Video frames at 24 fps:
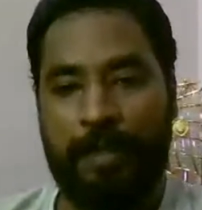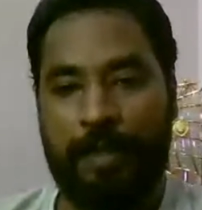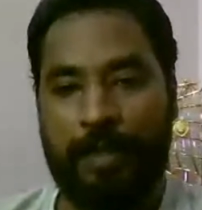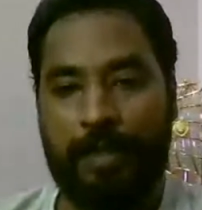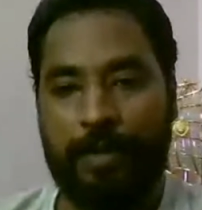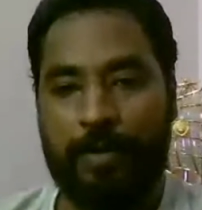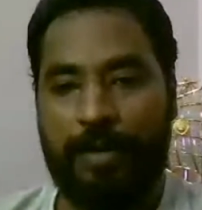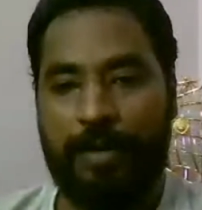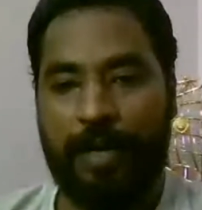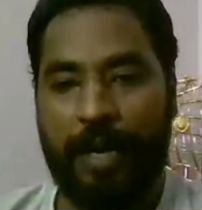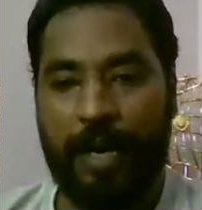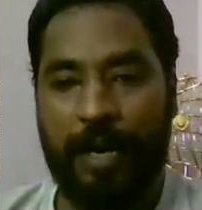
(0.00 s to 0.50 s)

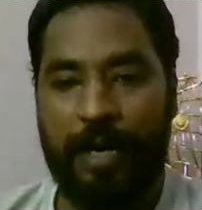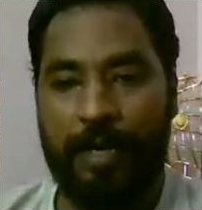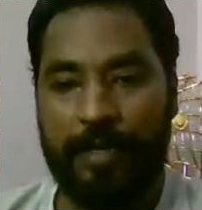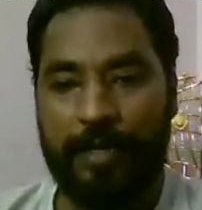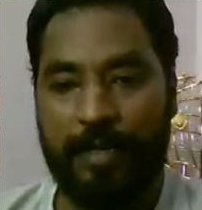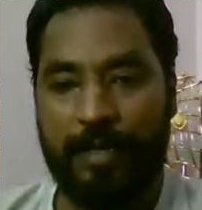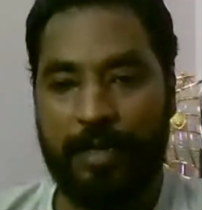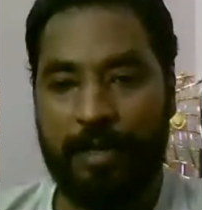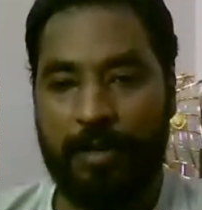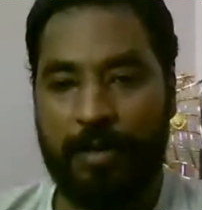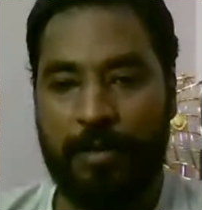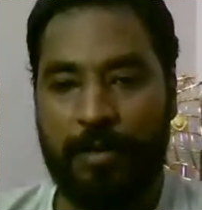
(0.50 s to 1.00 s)
Okay,
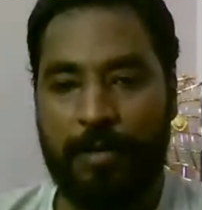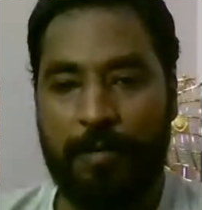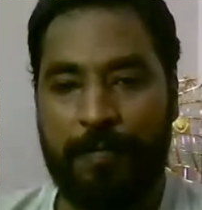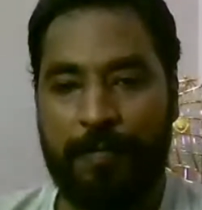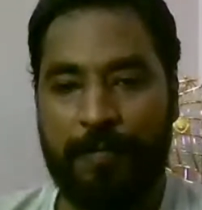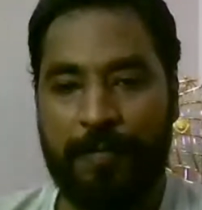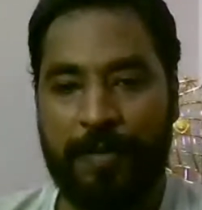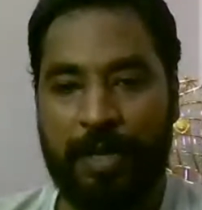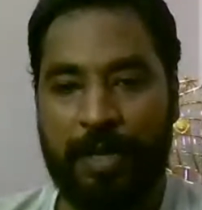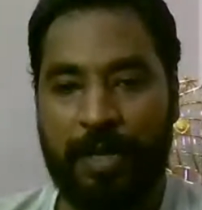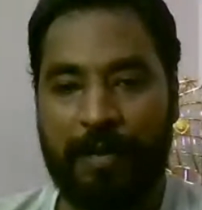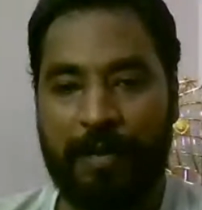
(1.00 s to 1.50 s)
so
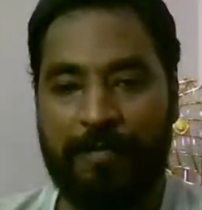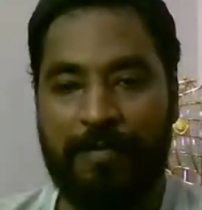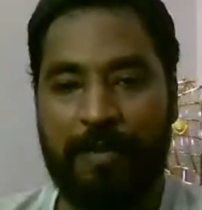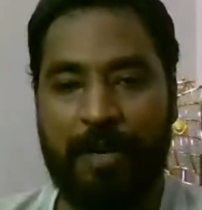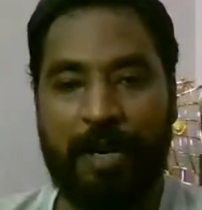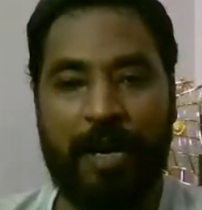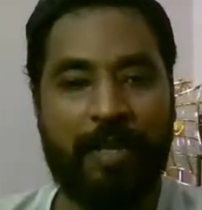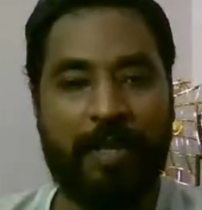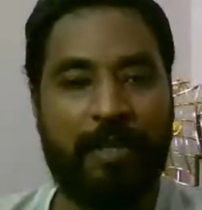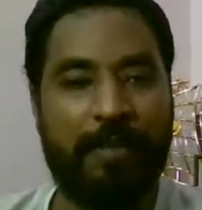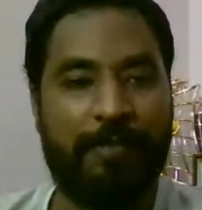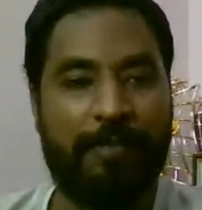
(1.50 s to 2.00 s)
yeah,
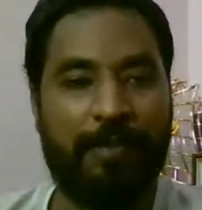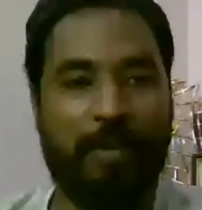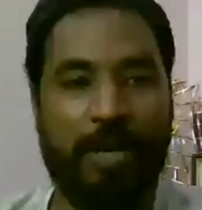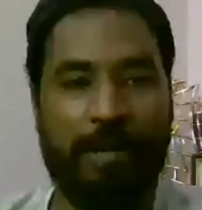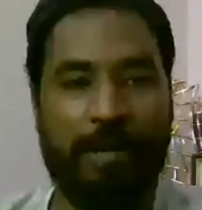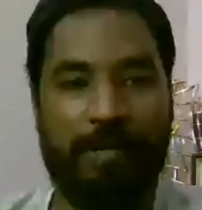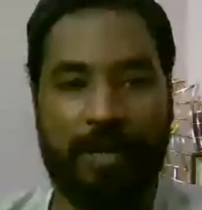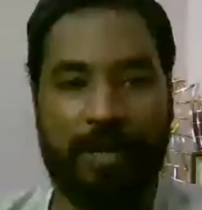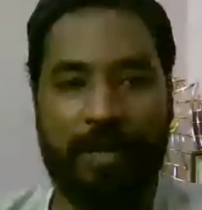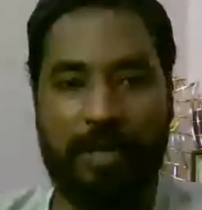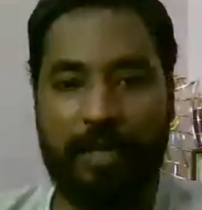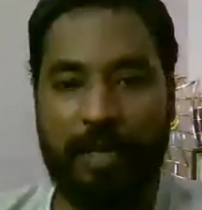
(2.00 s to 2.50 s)
Farhat, if you have
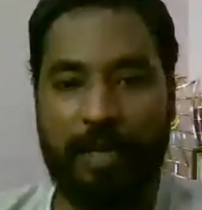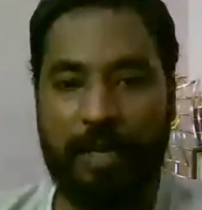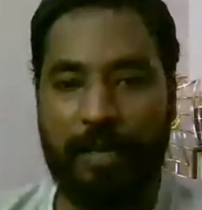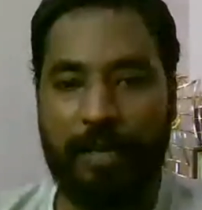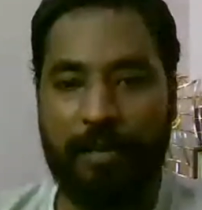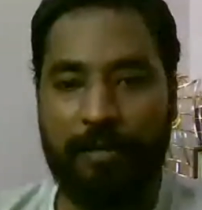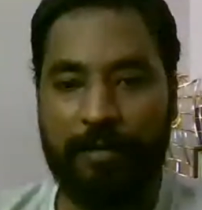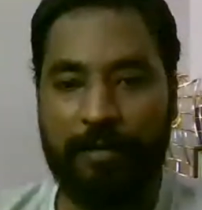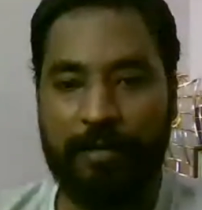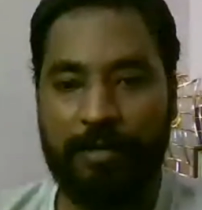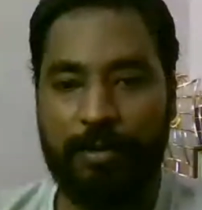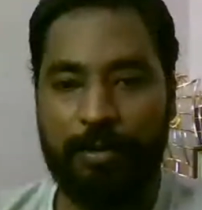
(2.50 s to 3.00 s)
anything
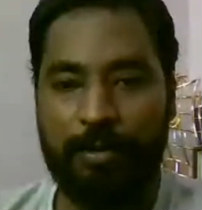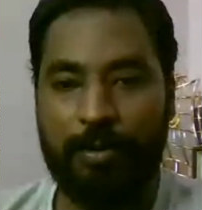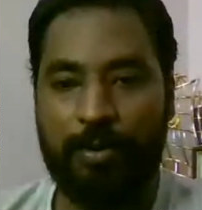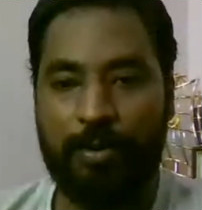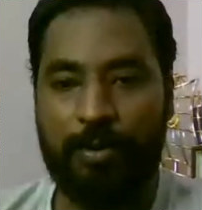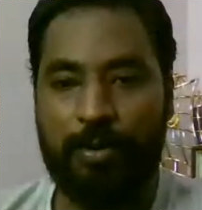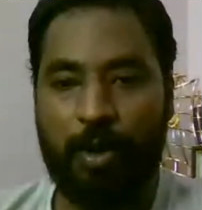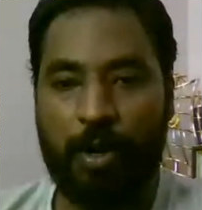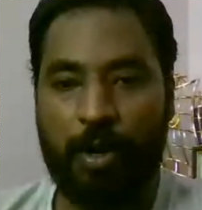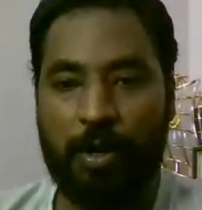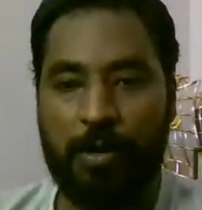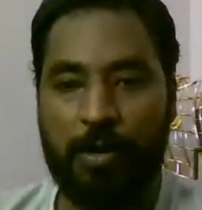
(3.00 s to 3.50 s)
to
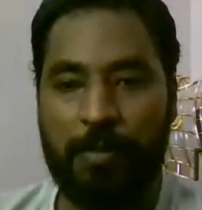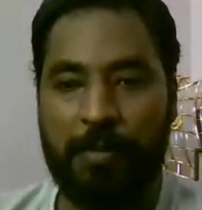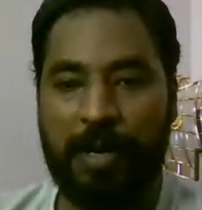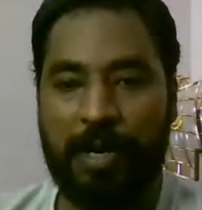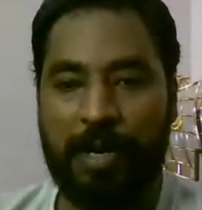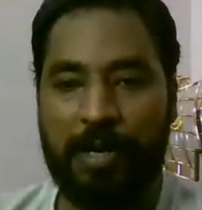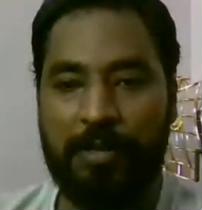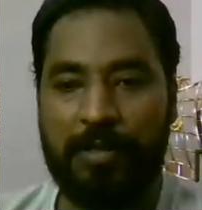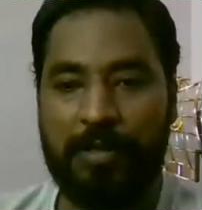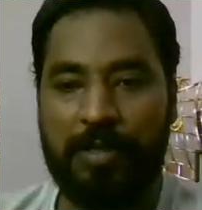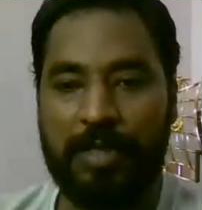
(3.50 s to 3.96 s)
talk about,